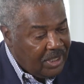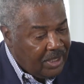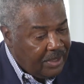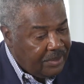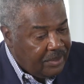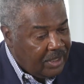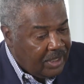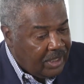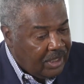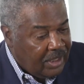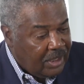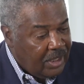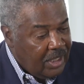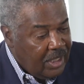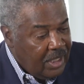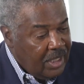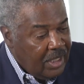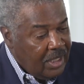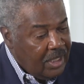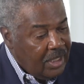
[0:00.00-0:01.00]
anything
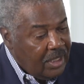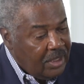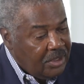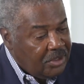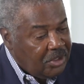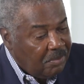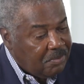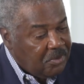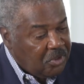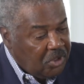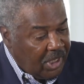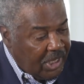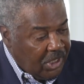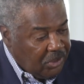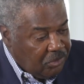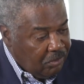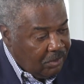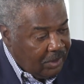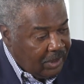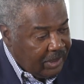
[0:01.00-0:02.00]

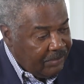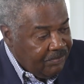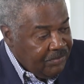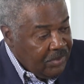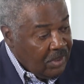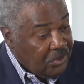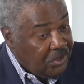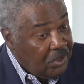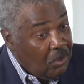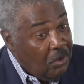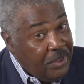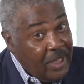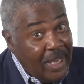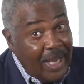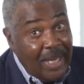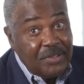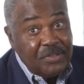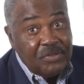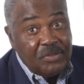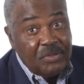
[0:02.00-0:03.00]
substantially. So
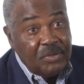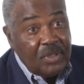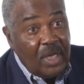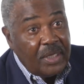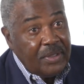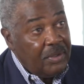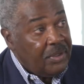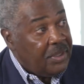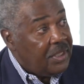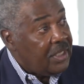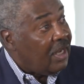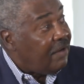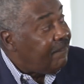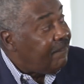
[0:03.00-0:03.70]
that's the